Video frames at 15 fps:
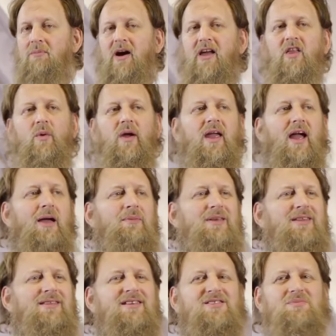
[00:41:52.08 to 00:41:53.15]
By the way, I
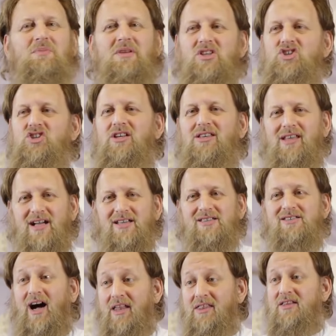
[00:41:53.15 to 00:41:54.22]
mean, this means she
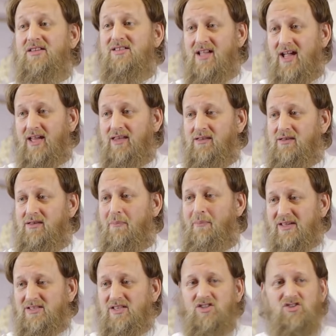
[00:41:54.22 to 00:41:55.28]
does understand the
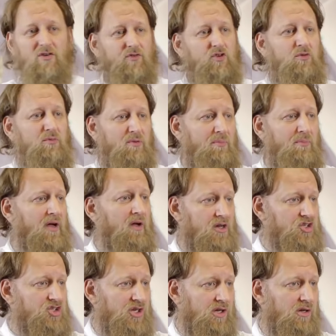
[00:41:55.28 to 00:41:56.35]
basics of human
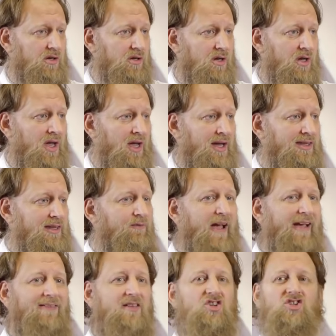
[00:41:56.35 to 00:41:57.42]
biology. The
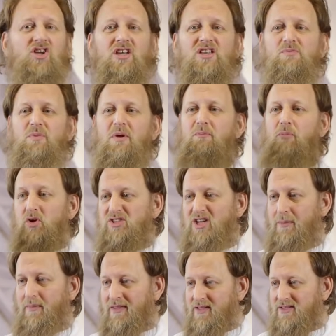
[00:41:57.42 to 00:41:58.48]
fact that she has been brought
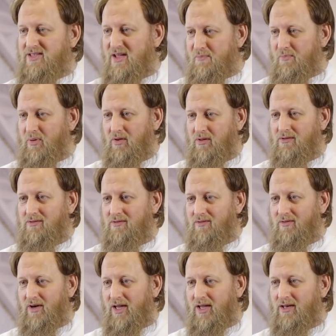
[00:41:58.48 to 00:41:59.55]
up in the temple,
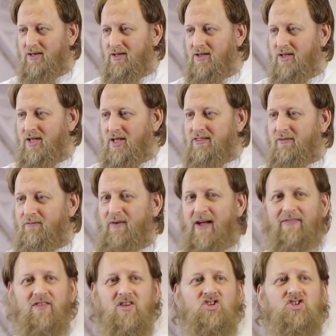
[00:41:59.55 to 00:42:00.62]
right? The
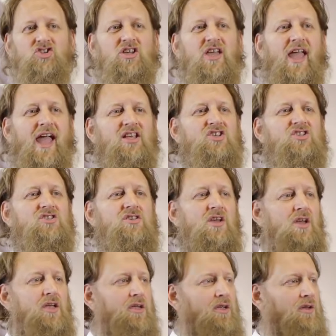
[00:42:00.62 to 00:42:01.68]
fact that she has,
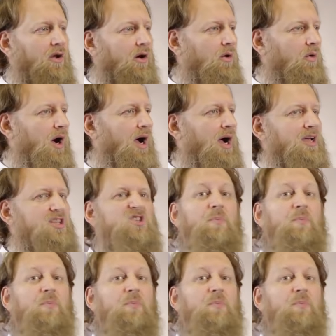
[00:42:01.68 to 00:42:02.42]
you know,